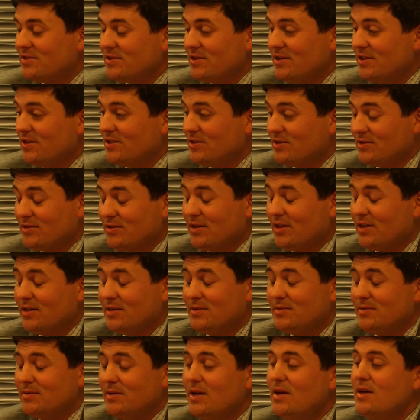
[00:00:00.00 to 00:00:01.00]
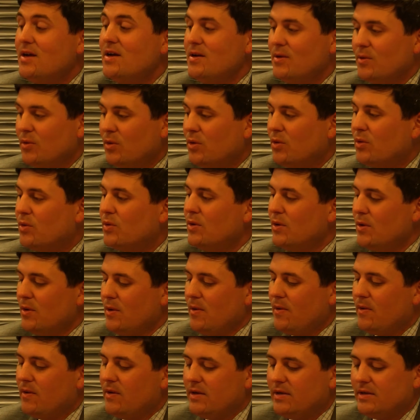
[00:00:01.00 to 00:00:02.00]
still,
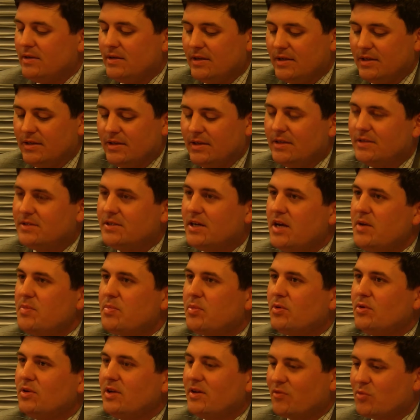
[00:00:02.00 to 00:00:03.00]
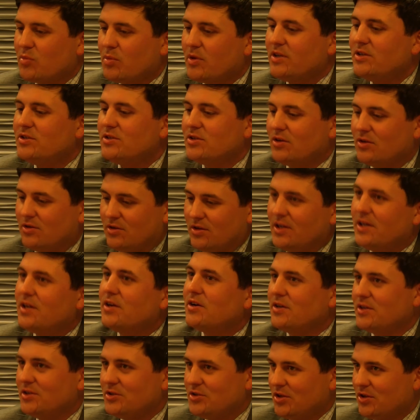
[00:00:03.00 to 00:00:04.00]
it's April, everybody's starting to get
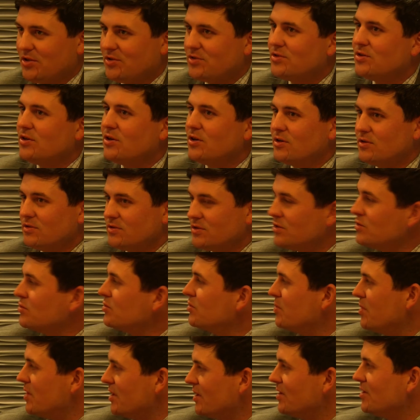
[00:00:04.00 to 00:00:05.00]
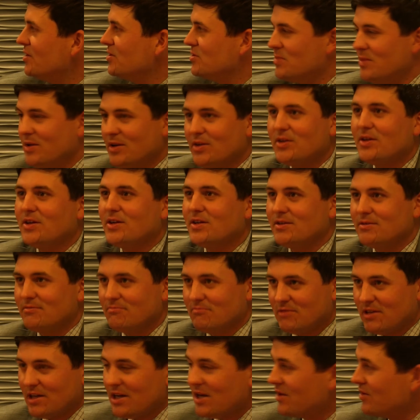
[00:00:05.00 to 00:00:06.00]
on each other's nerves because we've been in this
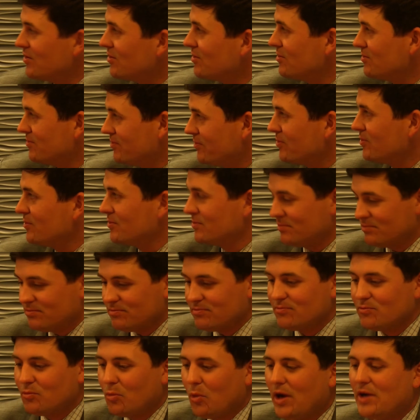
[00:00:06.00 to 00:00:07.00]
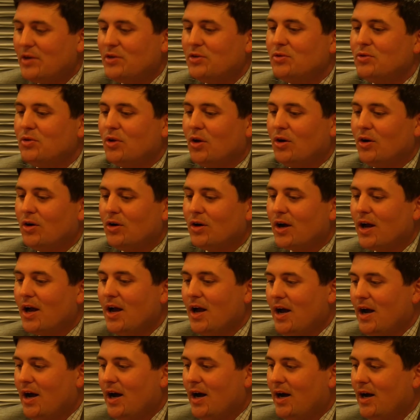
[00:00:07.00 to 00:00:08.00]
building together for way too
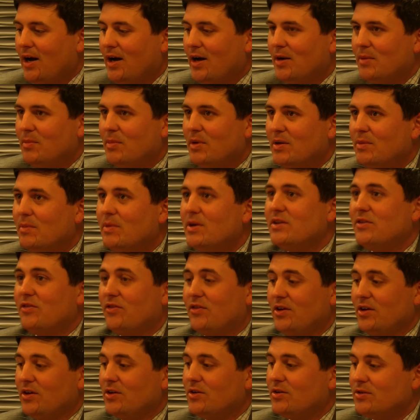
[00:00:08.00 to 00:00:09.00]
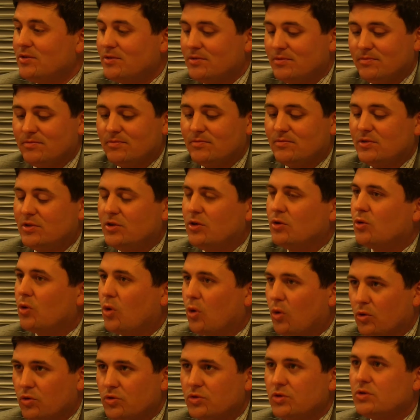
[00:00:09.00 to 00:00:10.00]
long, but still
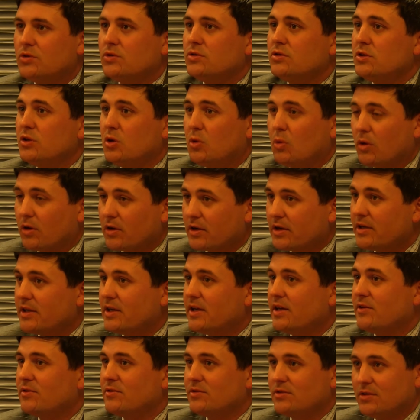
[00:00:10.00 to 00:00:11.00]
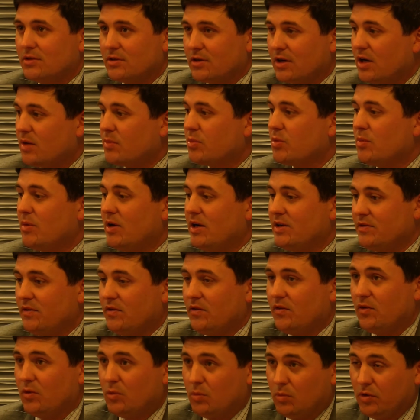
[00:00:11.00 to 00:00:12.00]
cordial, still working together, still compromising,
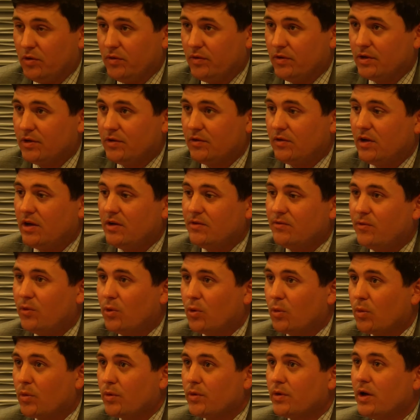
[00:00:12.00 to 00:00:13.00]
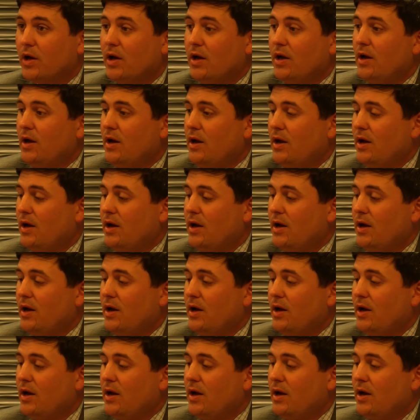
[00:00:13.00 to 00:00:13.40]
still moving the state forward.